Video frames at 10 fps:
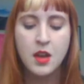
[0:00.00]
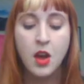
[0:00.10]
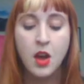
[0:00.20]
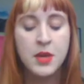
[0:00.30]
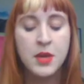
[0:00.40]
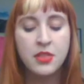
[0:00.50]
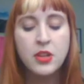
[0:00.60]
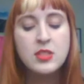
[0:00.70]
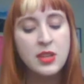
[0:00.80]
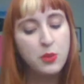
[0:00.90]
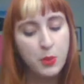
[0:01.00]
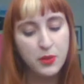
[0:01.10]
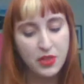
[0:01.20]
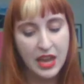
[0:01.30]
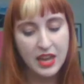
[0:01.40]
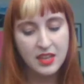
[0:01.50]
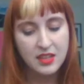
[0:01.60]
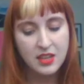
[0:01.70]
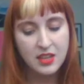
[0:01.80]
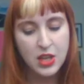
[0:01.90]
On my 13th birthday,
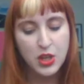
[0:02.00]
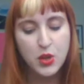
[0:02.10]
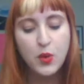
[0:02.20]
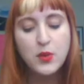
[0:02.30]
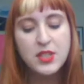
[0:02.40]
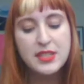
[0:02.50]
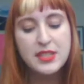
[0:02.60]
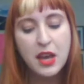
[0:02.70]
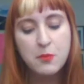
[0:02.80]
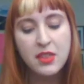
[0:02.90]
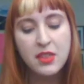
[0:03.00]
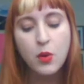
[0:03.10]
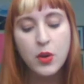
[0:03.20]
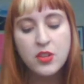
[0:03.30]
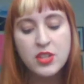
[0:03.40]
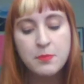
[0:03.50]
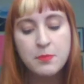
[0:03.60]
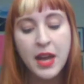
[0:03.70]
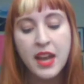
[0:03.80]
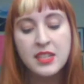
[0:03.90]
you wrote to tell me the origin
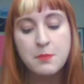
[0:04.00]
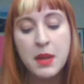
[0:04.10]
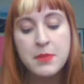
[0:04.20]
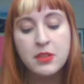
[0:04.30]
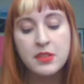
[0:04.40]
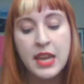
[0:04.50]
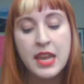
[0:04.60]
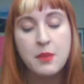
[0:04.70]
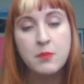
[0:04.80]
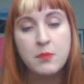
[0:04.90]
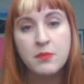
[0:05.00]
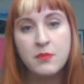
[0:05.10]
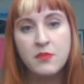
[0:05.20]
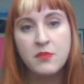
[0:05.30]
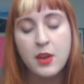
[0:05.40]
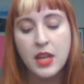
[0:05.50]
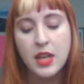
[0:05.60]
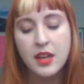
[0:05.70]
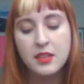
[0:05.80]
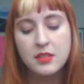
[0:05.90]
behind my middle name,
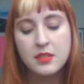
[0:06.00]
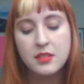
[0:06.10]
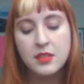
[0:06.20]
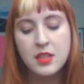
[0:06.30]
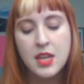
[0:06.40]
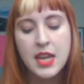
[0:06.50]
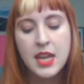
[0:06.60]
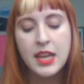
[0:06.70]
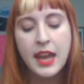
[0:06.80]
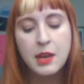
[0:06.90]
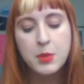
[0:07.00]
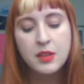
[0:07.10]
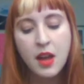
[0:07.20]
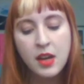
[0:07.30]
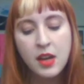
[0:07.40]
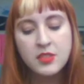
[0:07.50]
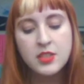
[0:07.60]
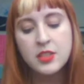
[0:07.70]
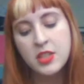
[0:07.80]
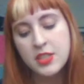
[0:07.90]
Viola. It had belonged
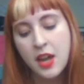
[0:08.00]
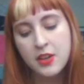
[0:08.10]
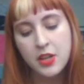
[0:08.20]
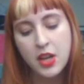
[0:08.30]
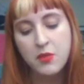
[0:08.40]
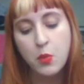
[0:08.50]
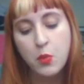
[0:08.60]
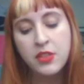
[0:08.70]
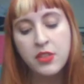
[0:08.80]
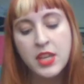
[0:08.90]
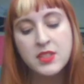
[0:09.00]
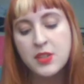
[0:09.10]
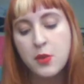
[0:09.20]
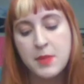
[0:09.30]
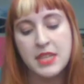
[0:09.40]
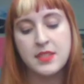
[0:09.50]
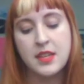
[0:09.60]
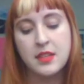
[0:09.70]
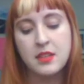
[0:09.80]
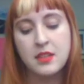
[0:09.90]
to the daughter of a wealthy
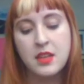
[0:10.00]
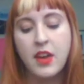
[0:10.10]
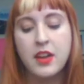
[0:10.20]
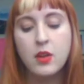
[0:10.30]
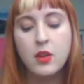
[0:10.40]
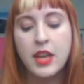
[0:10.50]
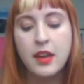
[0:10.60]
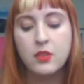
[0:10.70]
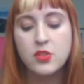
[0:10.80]
stonemason, Viola L.